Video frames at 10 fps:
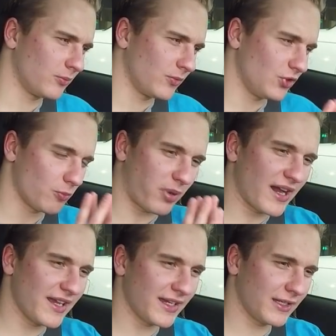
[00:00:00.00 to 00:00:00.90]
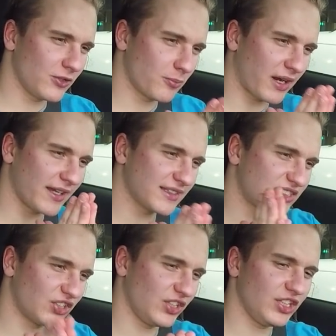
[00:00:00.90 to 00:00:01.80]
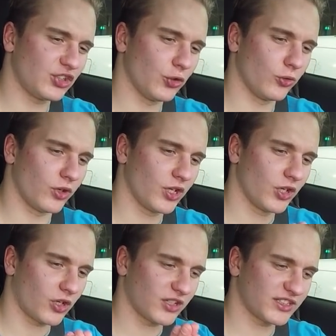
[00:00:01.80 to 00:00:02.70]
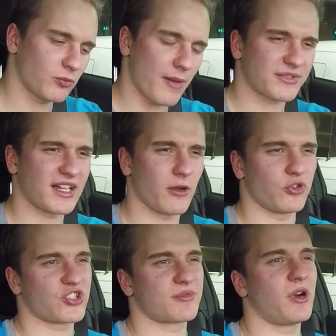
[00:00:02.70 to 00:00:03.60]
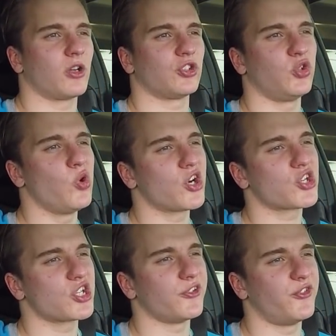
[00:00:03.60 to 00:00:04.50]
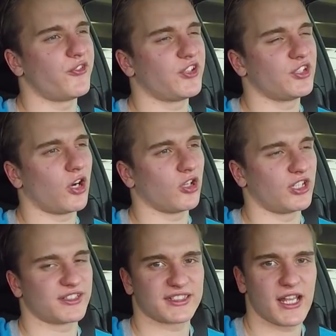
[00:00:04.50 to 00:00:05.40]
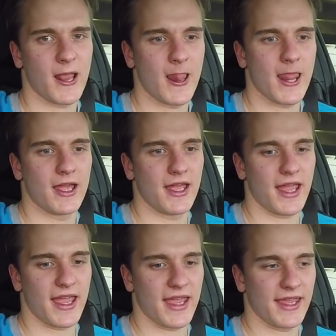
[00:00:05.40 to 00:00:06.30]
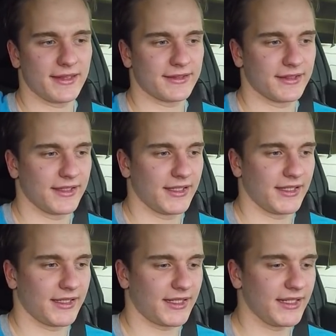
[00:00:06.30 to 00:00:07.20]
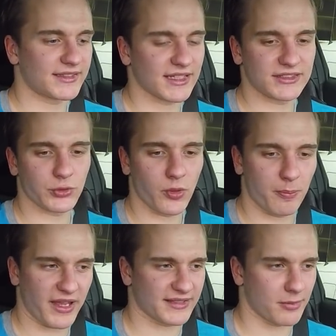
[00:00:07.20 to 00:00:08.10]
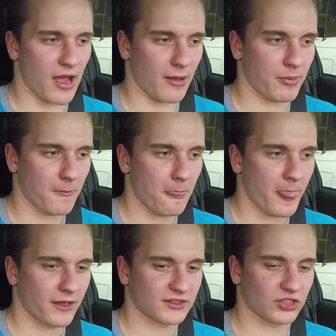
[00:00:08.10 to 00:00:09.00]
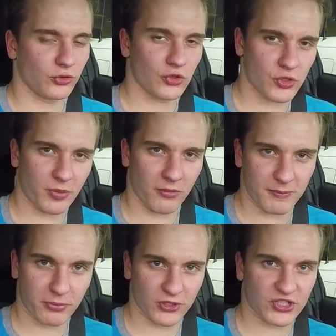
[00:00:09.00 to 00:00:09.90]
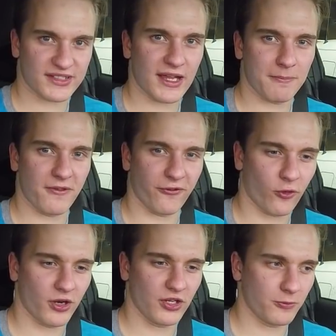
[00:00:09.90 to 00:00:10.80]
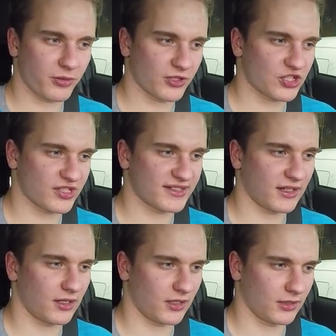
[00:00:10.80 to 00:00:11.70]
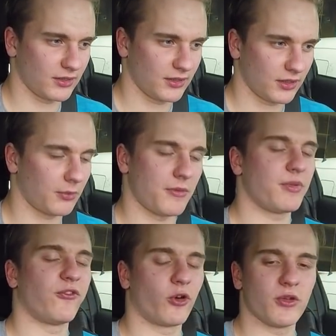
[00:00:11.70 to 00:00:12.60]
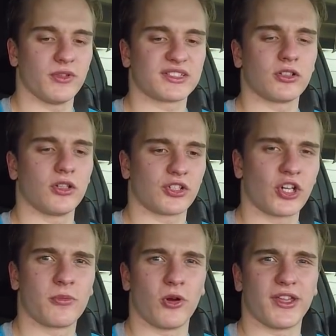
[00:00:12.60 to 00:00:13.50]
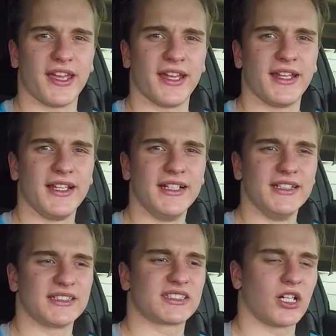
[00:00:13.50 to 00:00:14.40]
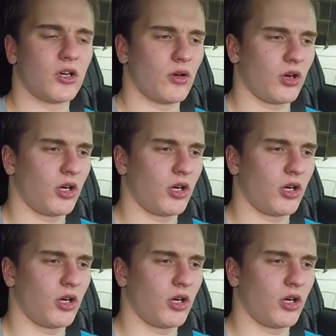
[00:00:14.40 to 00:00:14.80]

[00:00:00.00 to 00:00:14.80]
you buy his e-tune on his website, which is about $250, and he sends you a base map. So you should probably purchase that before you purchase before you install your turbo kit. So